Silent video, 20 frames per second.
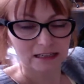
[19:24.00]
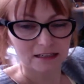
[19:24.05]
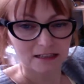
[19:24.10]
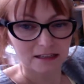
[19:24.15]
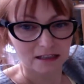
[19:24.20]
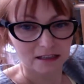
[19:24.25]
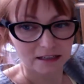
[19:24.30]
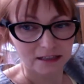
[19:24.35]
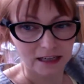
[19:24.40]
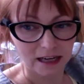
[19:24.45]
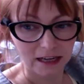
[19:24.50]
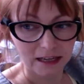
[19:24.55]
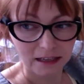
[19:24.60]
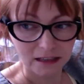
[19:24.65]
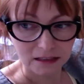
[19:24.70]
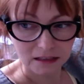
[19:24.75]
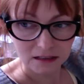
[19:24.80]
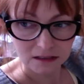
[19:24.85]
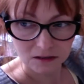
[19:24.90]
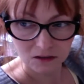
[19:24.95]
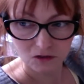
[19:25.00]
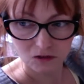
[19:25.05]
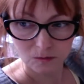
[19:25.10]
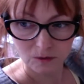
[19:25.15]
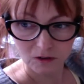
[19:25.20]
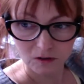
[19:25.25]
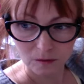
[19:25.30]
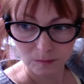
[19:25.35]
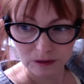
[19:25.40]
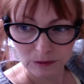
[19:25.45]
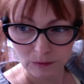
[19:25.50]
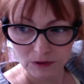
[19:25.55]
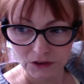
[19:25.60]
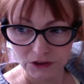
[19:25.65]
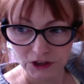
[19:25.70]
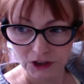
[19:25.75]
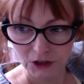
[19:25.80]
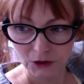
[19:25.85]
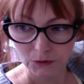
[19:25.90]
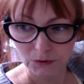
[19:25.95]
and Sunday. So tomorrow I'll be
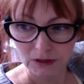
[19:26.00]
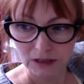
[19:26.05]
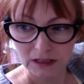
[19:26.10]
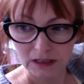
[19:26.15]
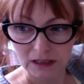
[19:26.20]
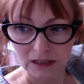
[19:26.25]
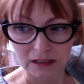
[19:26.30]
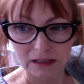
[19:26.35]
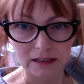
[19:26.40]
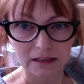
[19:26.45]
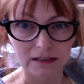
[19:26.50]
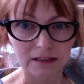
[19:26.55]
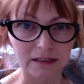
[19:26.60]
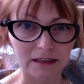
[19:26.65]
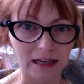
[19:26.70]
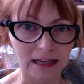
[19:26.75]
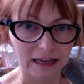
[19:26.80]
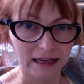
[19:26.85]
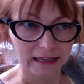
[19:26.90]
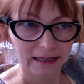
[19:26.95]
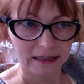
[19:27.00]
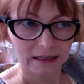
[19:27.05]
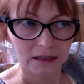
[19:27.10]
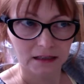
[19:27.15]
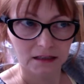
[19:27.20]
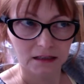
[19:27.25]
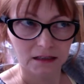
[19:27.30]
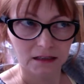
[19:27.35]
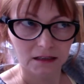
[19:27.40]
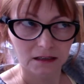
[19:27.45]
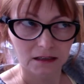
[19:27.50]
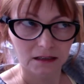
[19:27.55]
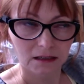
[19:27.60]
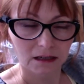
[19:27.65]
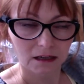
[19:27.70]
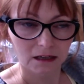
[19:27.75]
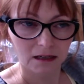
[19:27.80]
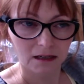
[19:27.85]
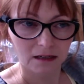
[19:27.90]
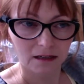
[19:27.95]
with you in
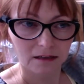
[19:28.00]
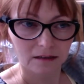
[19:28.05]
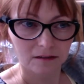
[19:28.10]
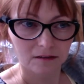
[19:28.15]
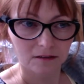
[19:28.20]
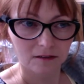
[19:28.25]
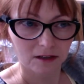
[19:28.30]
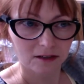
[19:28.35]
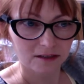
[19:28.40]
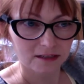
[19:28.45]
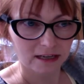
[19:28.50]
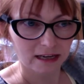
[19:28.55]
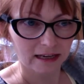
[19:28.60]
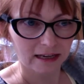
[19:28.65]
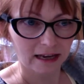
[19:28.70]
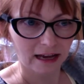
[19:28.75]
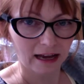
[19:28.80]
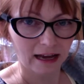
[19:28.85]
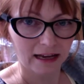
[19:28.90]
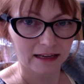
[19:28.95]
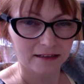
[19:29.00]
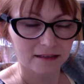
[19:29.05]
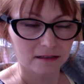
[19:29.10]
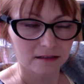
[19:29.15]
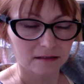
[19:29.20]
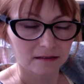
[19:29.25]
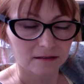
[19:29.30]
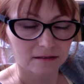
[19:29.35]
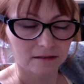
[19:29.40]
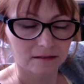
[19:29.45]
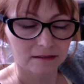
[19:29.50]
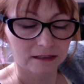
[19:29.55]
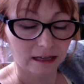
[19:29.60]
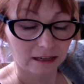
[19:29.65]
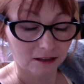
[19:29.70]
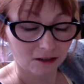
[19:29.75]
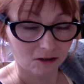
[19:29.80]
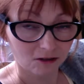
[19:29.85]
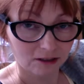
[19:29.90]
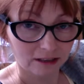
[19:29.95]
Thursday at
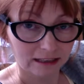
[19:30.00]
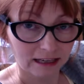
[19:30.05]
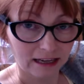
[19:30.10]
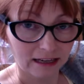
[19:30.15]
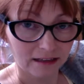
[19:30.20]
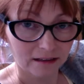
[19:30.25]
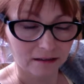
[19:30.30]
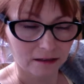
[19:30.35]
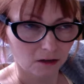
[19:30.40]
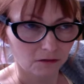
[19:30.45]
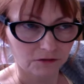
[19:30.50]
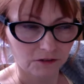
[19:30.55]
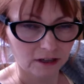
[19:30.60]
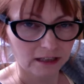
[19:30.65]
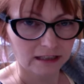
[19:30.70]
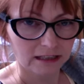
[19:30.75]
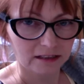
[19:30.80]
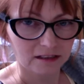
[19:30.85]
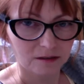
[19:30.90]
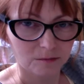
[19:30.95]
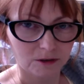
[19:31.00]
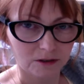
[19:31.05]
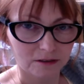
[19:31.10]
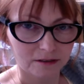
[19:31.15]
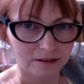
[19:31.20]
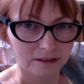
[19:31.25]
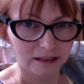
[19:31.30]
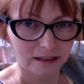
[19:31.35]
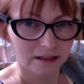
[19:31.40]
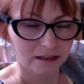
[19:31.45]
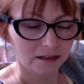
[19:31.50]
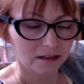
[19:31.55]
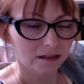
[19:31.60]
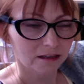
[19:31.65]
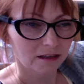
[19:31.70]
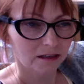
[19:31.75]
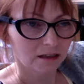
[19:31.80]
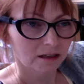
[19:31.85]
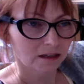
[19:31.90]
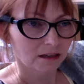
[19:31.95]
10 o'clock again. No, Friday's tomorrow, isn't it?
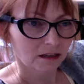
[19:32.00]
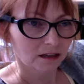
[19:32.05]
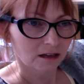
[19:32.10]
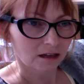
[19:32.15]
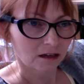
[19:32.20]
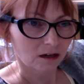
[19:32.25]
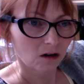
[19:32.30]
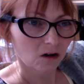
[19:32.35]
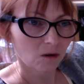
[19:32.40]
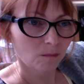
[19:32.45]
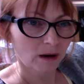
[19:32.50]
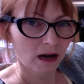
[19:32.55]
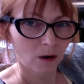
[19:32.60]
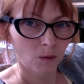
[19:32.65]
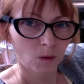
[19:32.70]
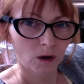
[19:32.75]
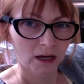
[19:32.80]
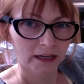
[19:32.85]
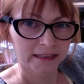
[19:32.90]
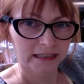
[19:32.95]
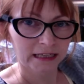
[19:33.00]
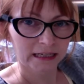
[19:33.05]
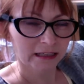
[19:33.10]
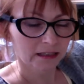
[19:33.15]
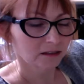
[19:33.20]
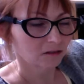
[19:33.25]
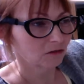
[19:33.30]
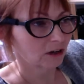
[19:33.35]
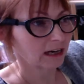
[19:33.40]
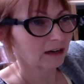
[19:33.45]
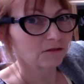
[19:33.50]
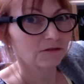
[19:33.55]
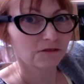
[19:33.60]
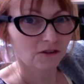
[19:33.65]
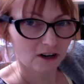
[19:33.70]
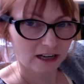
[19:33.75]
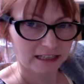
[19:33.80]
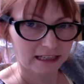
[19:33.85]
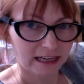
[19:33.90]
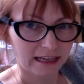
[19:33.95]
Oh my wordy. Right,
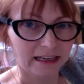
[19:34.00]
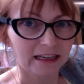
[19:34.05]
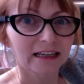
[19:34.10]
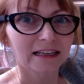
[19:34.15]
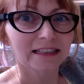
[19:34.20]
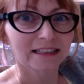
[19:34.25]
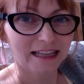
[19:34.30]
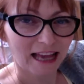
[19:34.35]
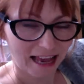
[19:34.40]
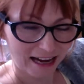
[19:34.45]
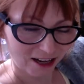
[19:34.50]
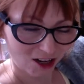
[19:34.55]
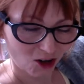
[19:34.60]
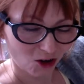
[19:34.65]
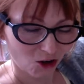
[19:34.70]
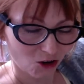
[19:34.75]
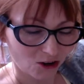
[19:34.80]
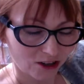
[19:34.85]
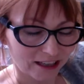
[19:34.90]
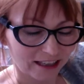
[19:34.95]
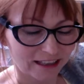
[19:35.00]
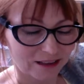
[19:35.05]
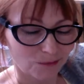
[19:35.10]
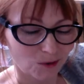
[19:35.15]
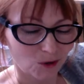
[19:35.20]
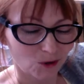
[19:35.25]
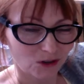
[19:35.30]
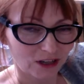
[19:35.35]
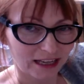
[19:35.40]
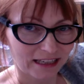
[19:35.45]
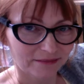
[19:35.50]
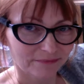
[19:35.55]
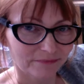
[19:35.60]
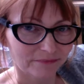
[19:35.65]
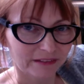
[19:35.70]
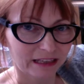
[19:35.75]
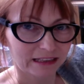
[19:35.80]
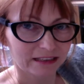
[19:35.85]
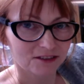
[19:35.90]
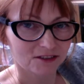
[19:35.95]
Friday, 10 o'clock in the morning.
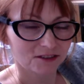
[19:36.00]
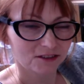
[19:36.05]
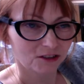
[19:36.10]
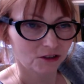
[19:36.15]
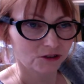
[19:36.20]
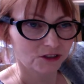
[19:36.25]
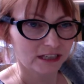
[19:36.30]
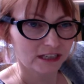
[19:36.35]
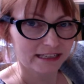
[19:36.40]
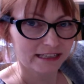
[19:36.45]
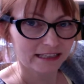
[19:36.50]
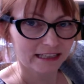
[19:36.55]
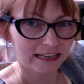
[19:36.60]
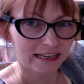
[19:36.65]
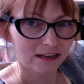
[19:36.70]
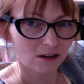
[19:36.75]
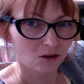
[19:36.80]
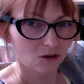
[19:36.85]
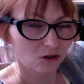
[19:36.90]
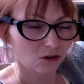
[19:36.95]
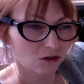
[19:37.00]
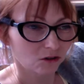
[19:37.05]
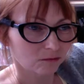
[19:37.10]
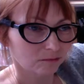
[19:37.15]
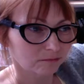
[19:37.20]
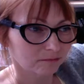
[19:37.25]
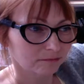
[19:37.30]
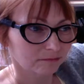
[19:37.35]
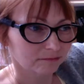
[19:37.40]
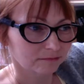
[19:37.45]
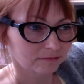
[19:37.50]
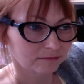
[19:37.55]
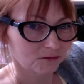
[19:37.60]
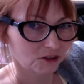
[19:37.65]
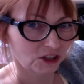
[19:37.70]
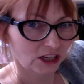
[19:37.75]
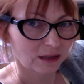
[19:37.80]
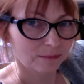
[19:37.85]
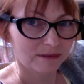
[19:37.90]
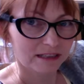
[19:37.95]
That's UTC or
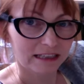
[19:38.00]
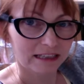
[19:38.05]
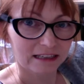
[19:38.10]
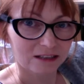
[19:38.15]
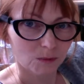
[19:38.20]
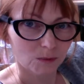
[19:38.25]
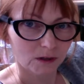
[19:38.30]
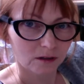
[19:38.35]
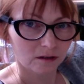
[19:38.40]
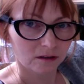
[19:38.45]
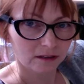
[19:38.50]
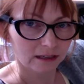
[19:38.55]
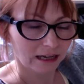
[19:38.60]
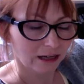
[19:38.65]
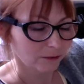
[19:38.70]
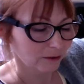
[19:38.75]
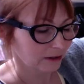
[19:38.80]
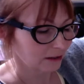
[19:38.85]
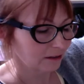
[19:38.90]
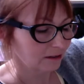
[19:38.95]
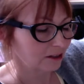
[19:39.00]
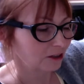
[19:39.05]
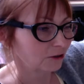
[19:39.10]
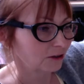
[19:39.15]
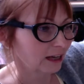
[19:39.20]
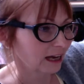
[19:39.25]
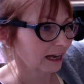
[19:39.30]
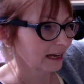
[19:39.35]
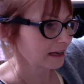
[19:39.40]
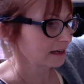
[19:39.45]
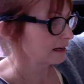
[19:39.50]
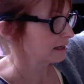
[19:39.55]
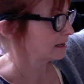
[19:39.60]
GMT as we are now in UK.